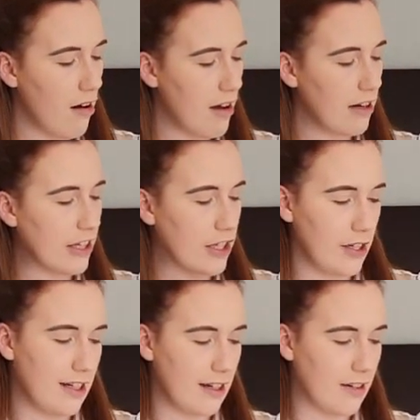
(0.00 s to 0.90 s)
I like
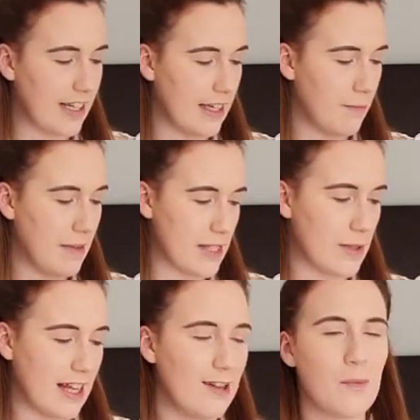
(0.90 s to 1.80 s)
Hoola Light mixed
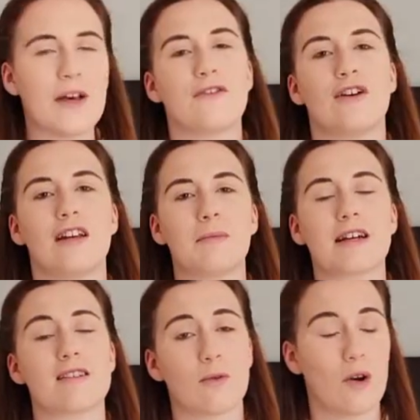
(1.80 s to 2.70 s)
with a little bit of Hoola
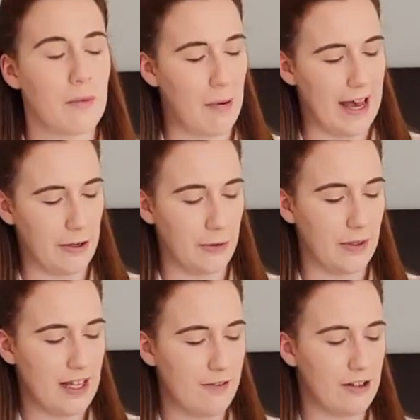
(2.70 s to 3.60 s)
because I'm quite
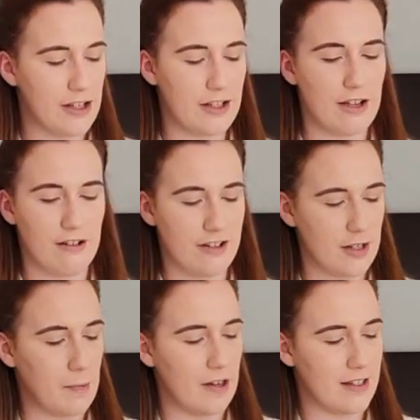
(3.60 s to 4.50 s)
pale. If I use Hoola
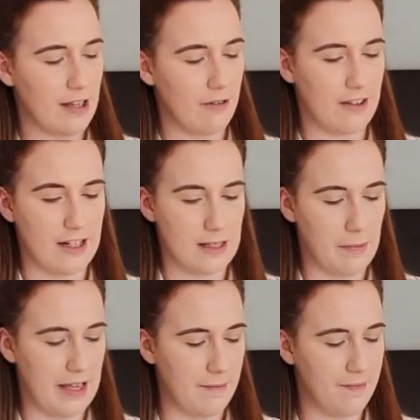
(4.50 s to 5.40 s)
just by itself, then it's
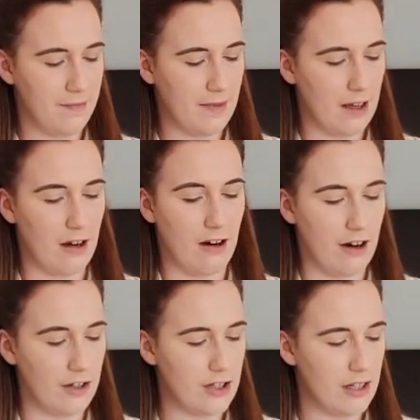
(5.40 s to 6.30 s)
a bit
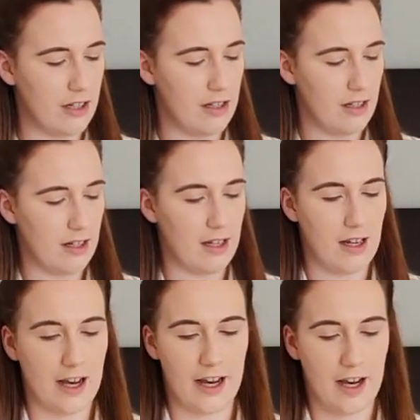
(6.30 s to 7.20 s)
harsh.
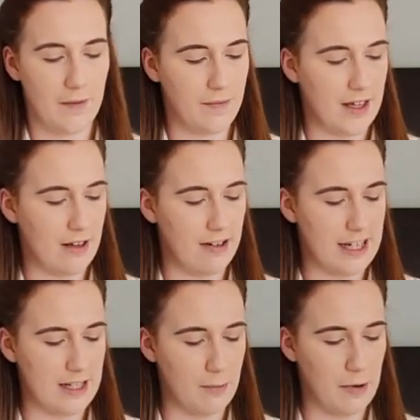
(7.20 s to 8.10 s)
and I
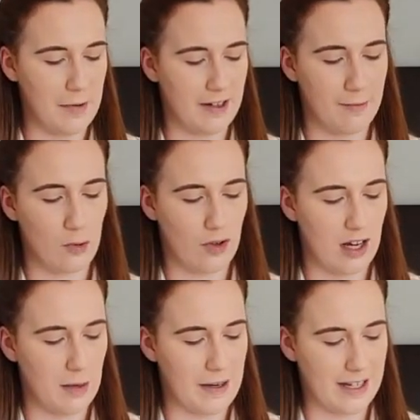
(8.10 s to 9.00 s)
need to put a bit more
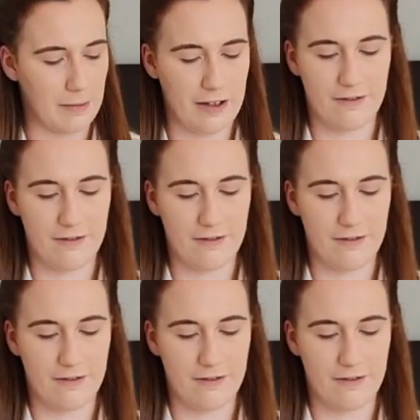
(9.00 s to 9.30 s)
colour back in my